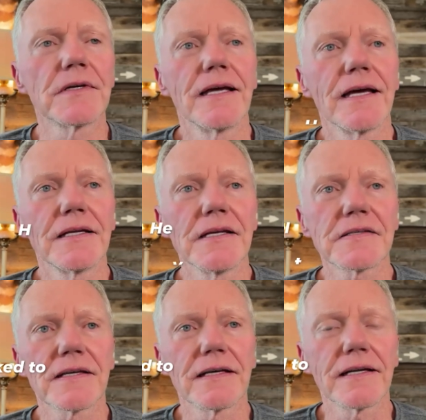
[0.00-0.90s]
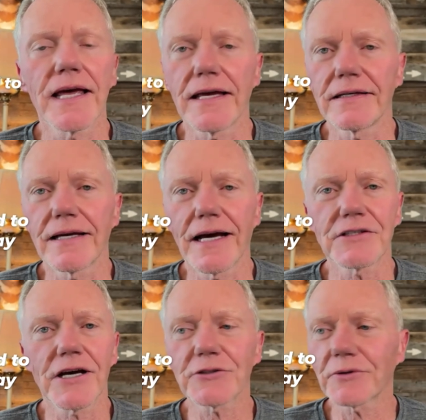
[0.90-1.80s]
And he said, hey, I
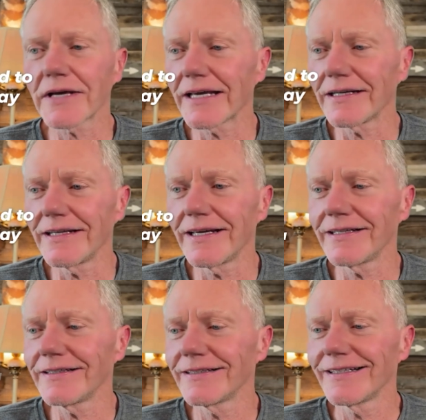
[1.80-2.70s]
talked to a guy today.